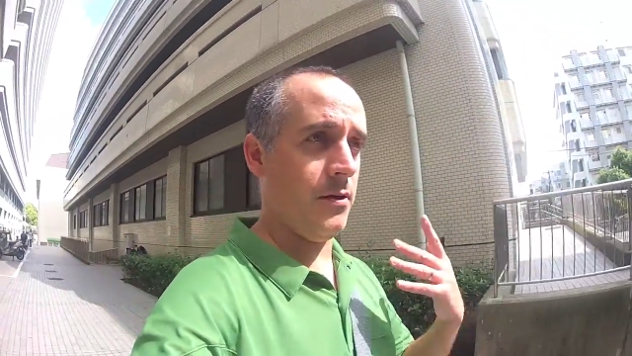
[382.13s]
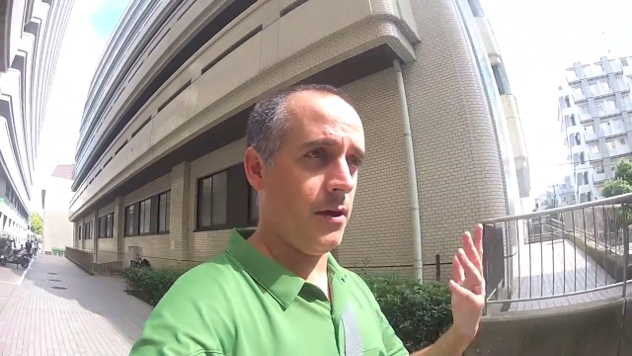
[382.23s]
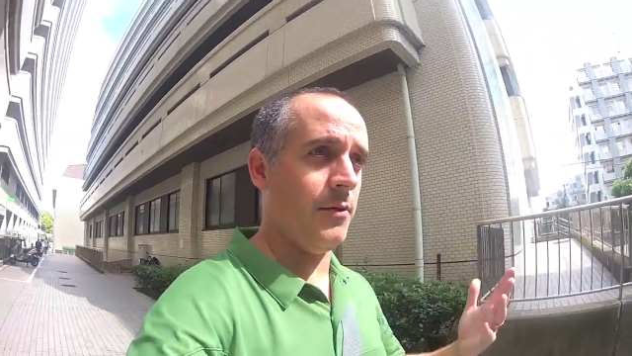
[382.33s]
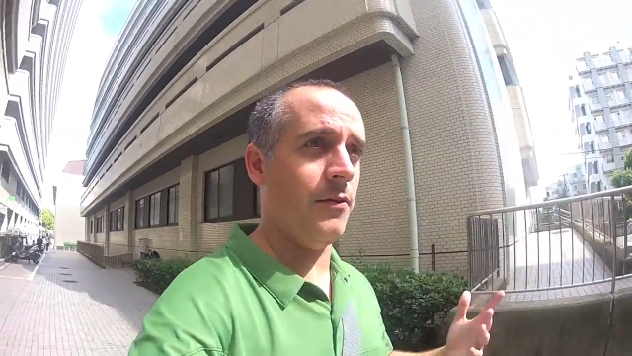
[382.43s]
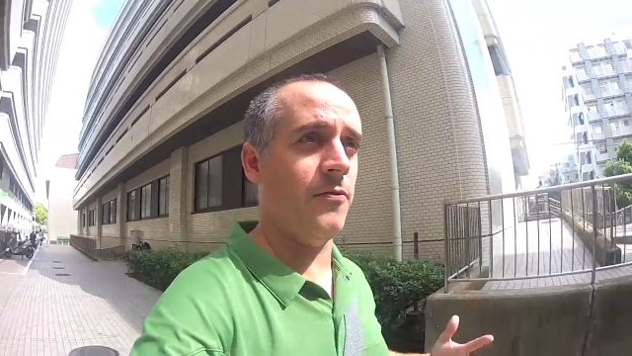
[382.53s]

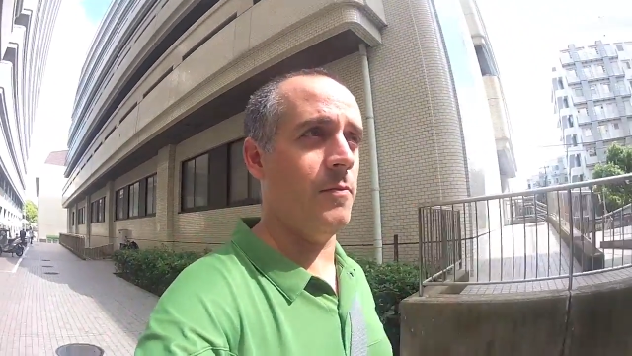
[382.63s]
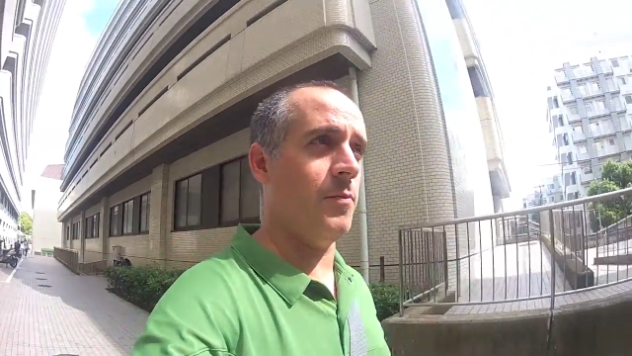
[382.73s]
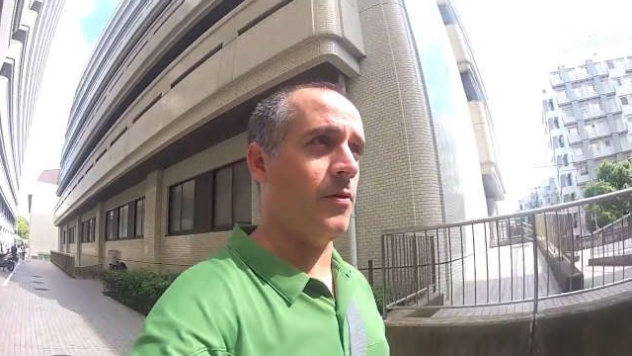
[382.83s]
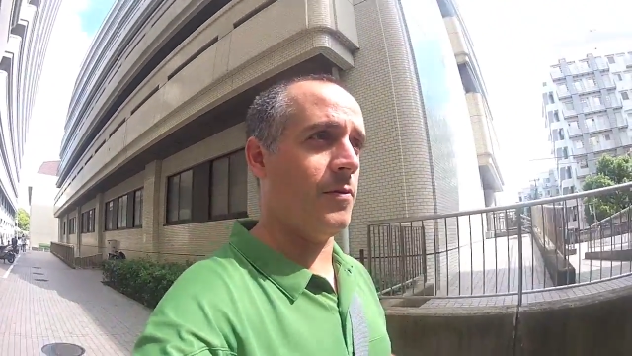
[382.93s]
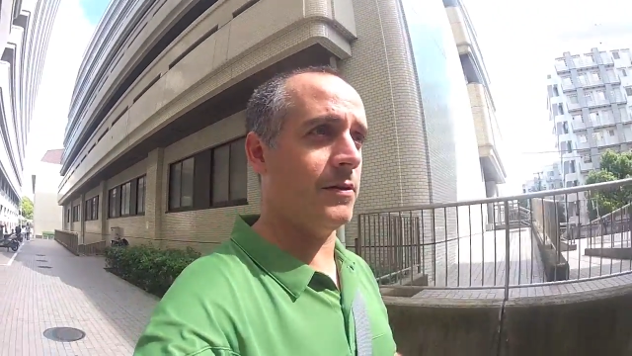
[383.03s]
coming from the
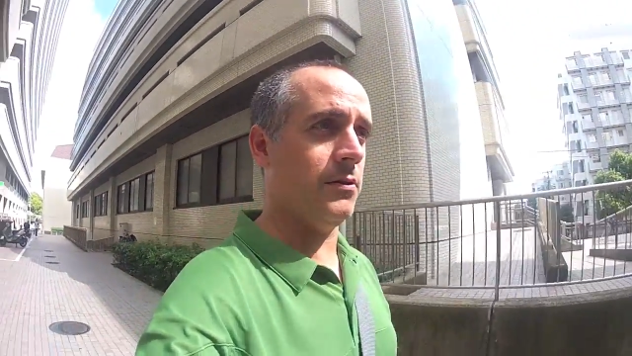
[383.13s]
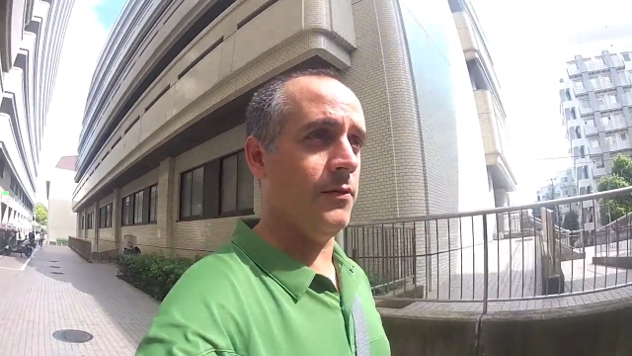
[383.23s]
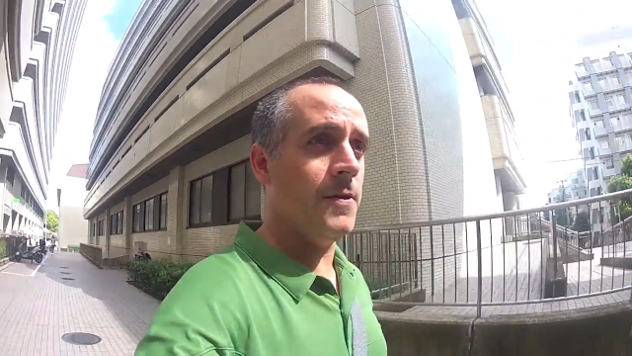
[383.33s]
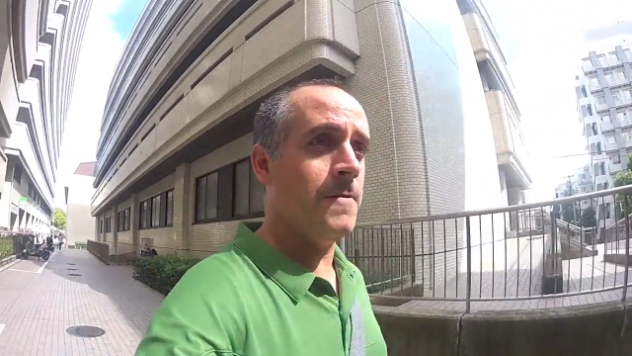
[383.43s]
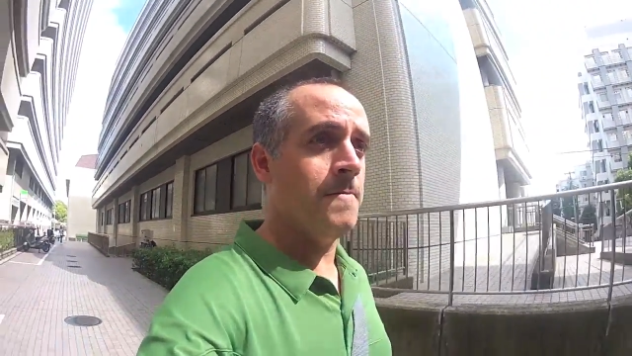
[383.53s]
perspective
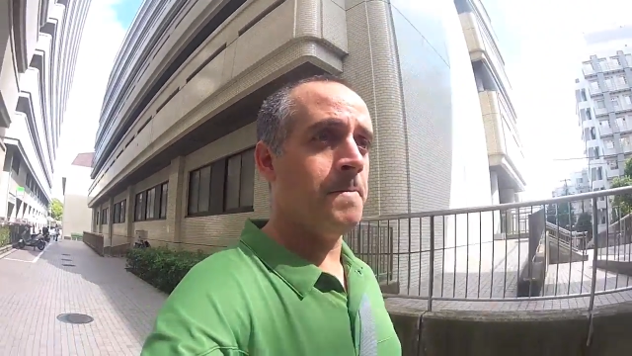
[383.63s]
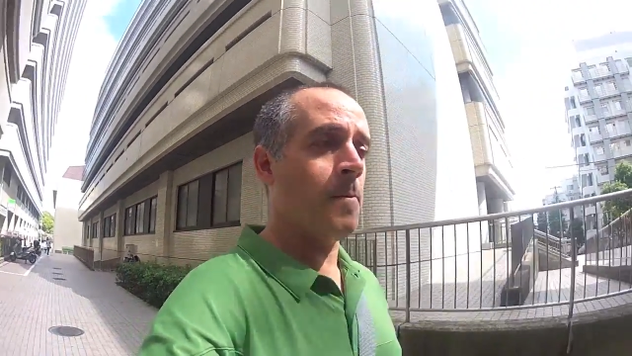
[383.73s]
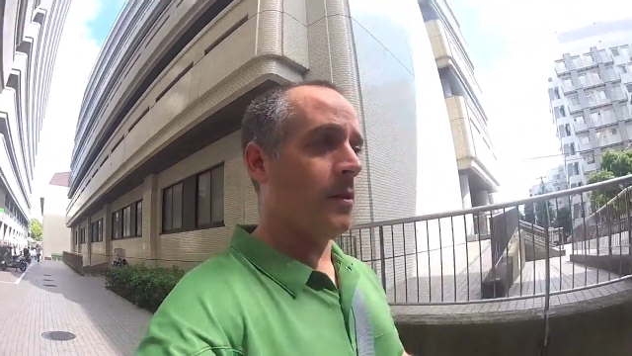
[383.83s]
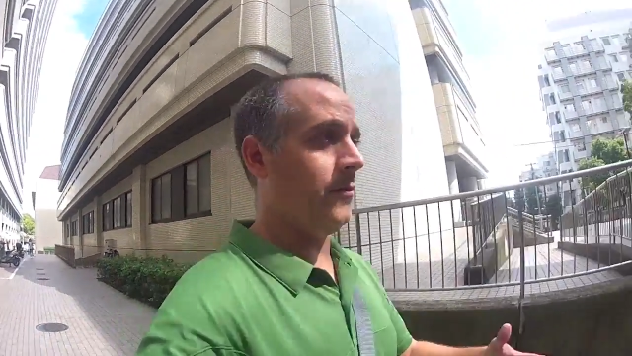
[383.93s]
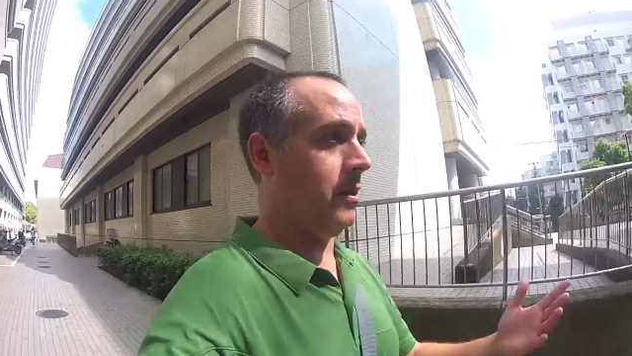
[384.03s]

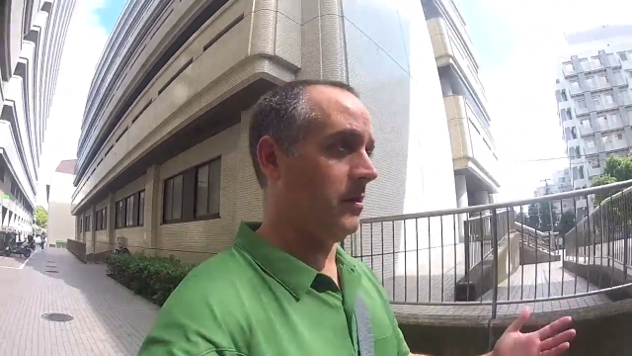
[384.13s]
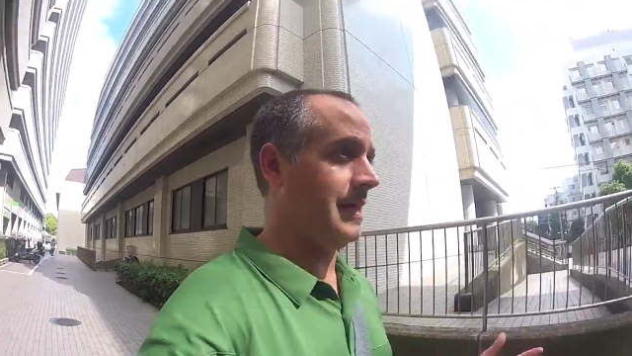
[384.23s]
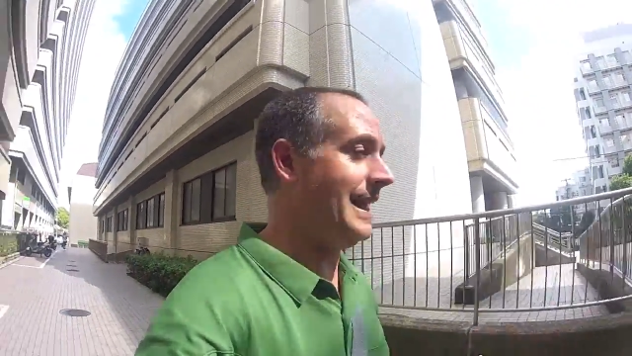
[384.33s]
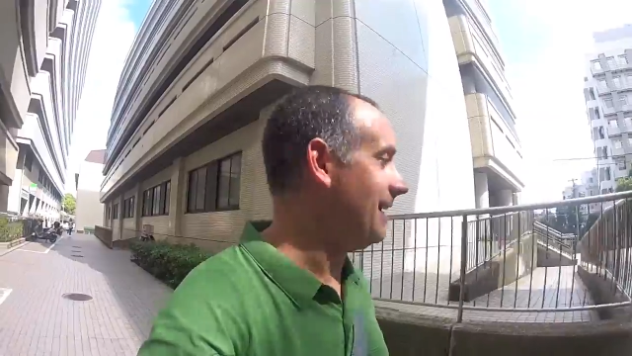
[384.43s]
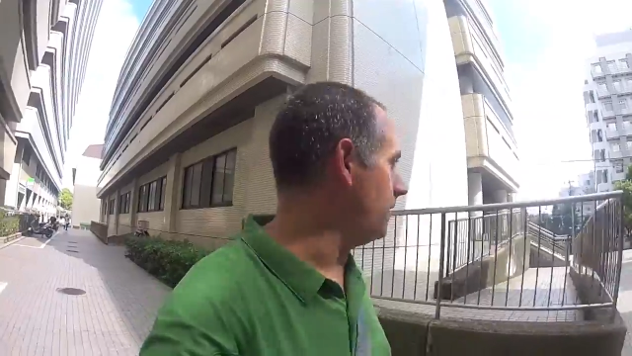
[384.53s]
of, as a
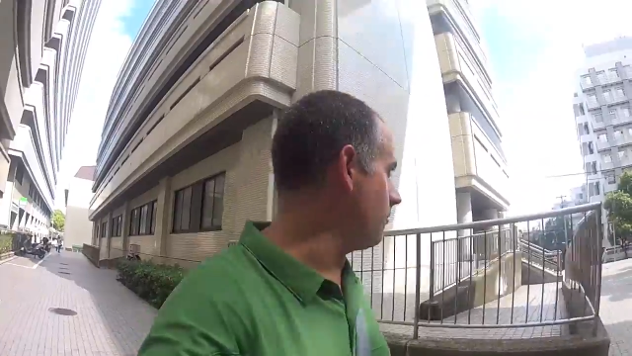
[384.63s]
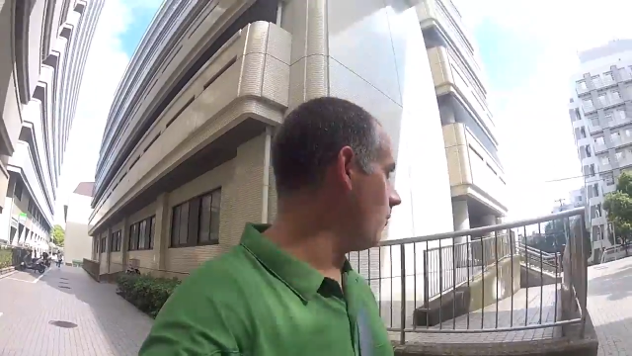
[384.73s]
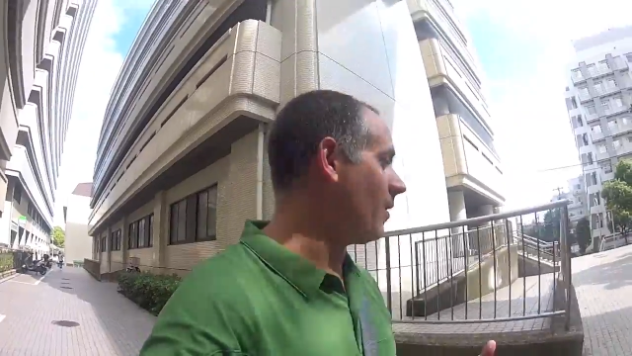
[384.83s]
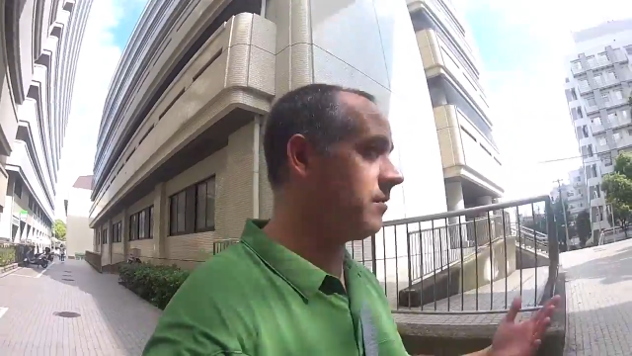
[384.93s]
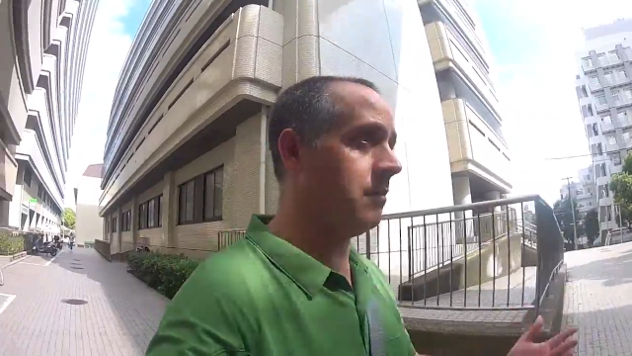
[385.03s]
Canadian or a
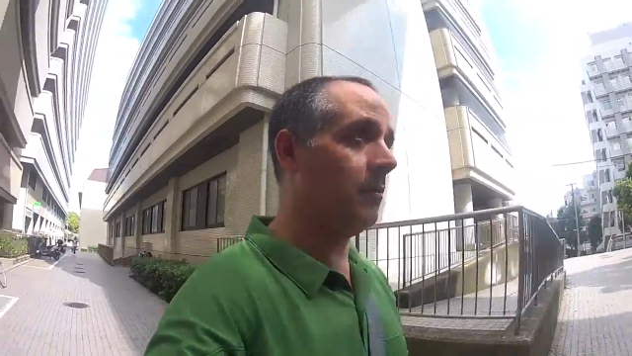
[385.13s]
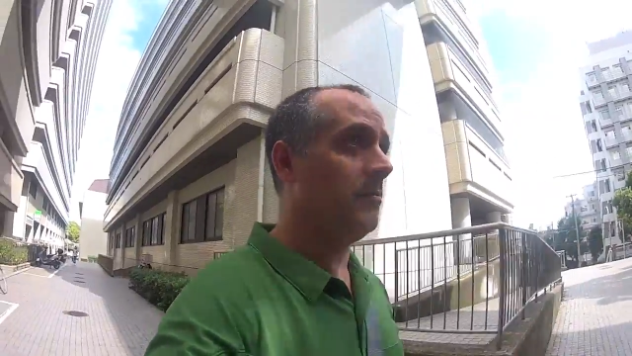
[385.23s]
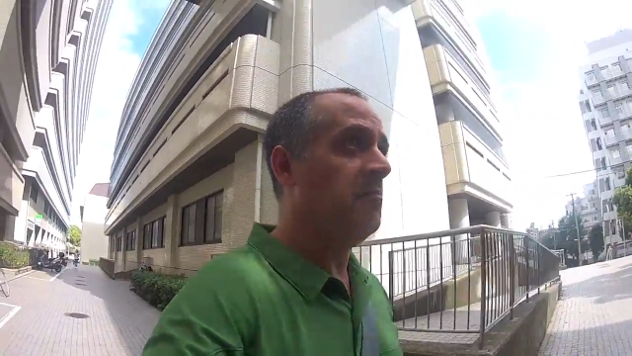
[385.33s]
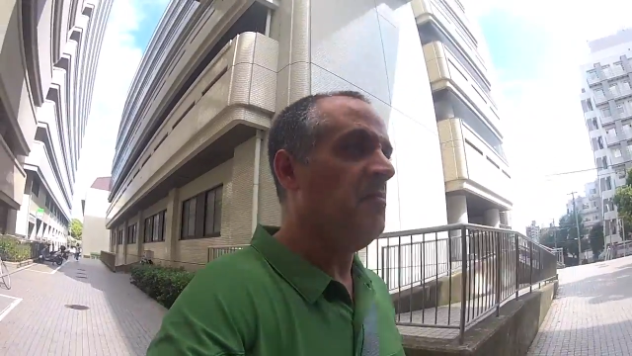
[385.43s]
Westerner,